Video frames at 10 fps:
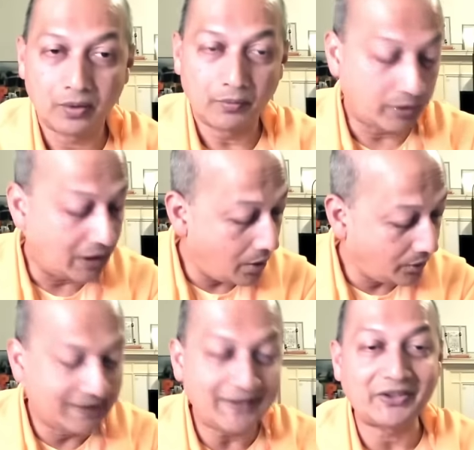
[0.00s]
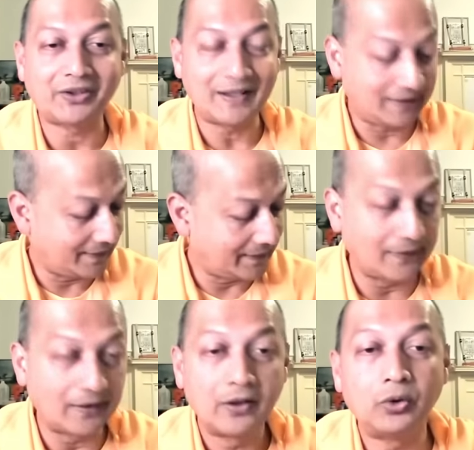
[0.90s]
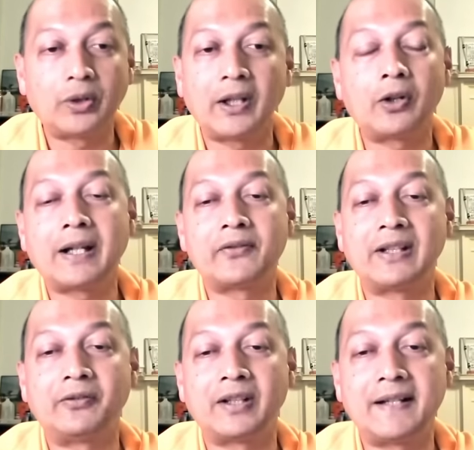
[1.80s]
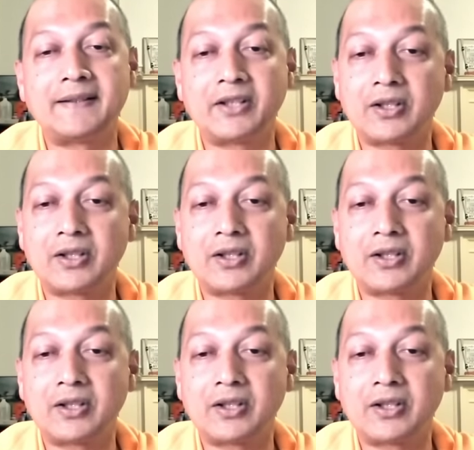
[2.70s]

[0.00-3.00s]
Without this strength, he says, you cannot have self-realization.